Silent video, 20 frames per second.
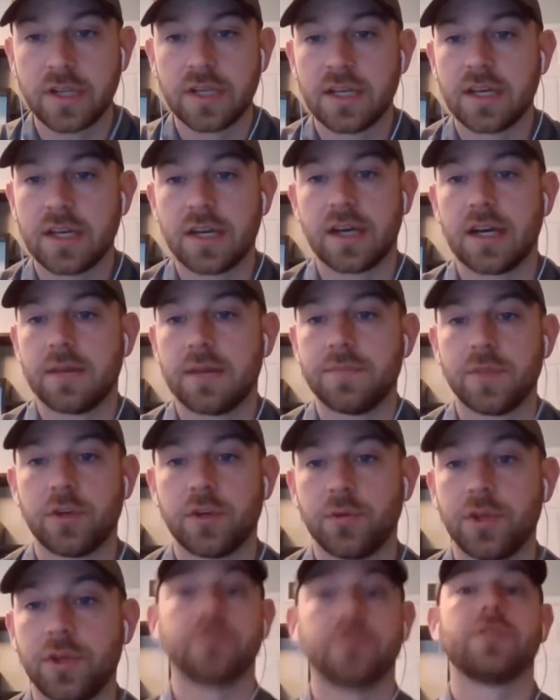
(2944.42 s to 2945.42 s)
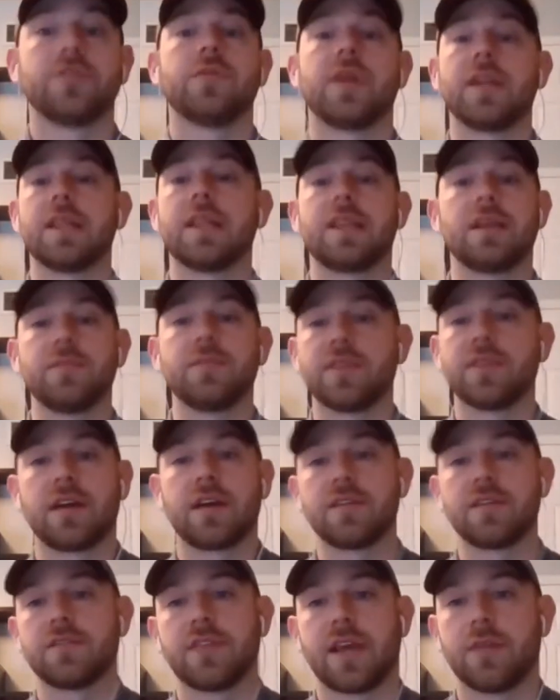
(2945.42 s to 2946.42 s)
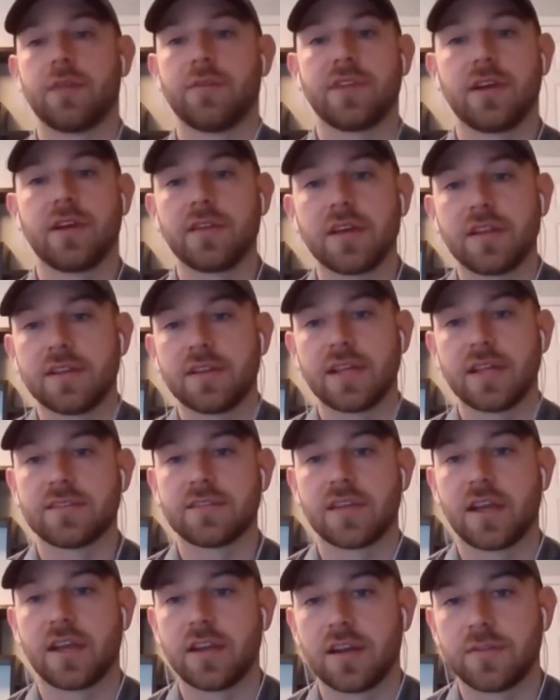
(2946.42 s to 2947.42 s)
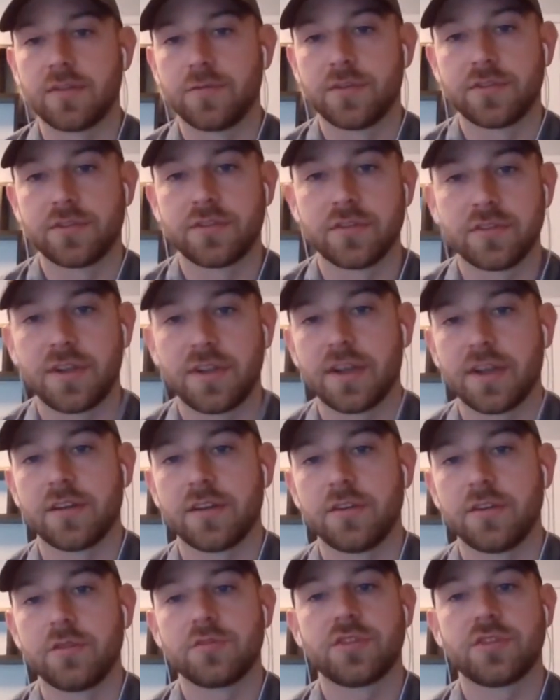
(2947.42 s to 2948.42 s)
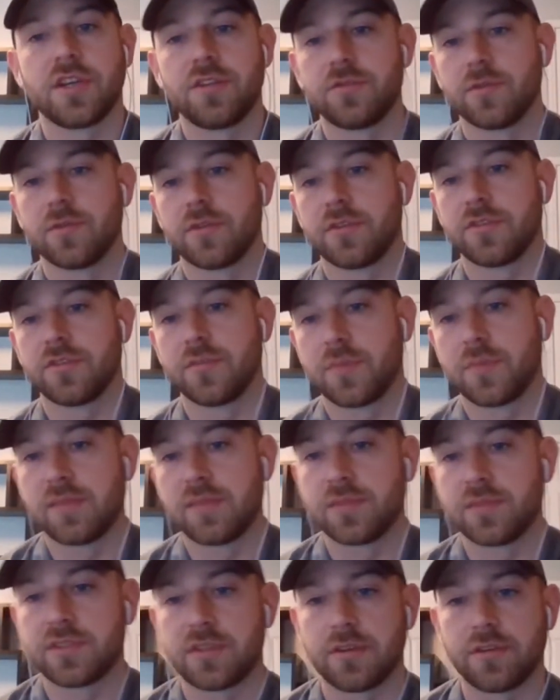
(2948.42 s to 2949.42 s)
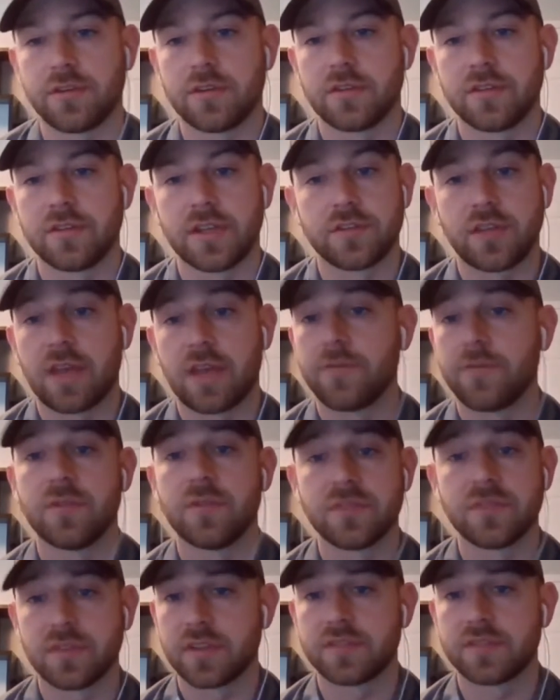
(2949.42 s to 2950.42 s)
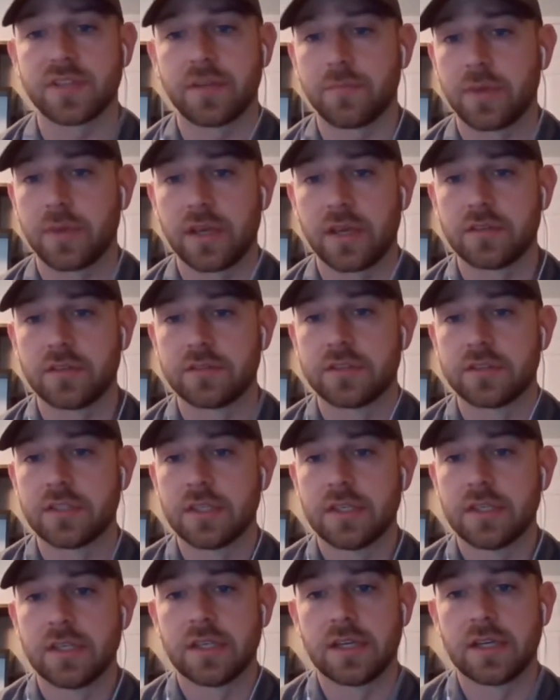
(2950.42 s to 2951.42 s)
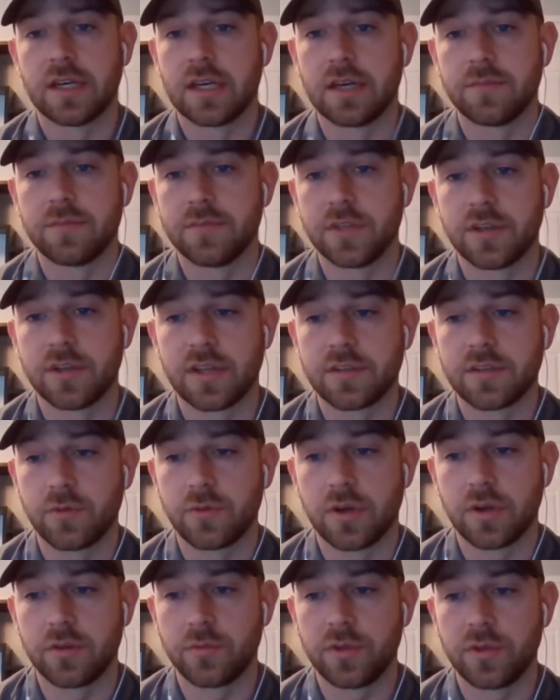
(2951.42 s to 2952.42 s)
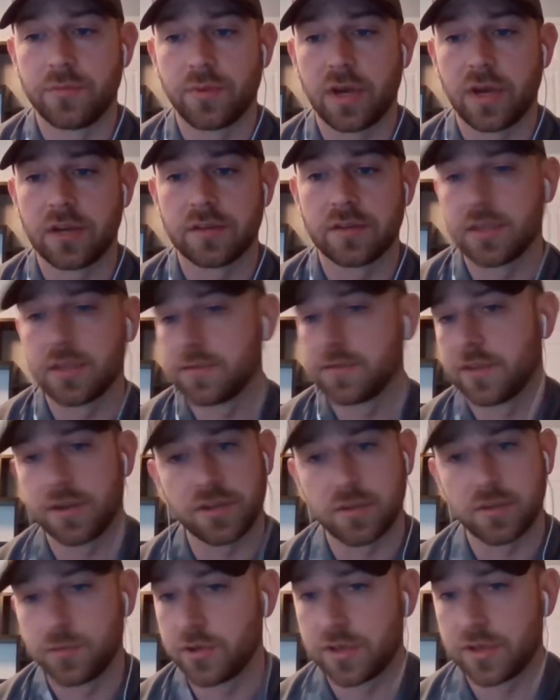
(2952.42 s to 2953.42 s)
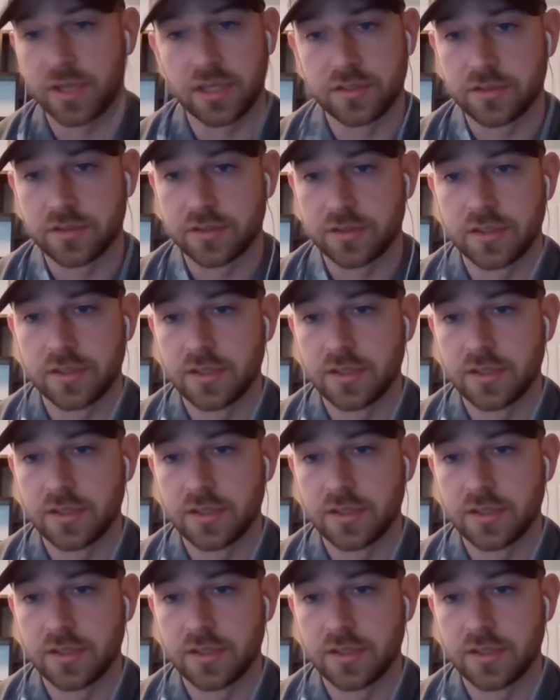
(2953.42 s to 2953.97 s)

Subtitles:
We don't do anything without getting that sign off. We're certainly not going to do change orders to buy material unless everyone's on the same page. That's what we pride ourselves on, our communication.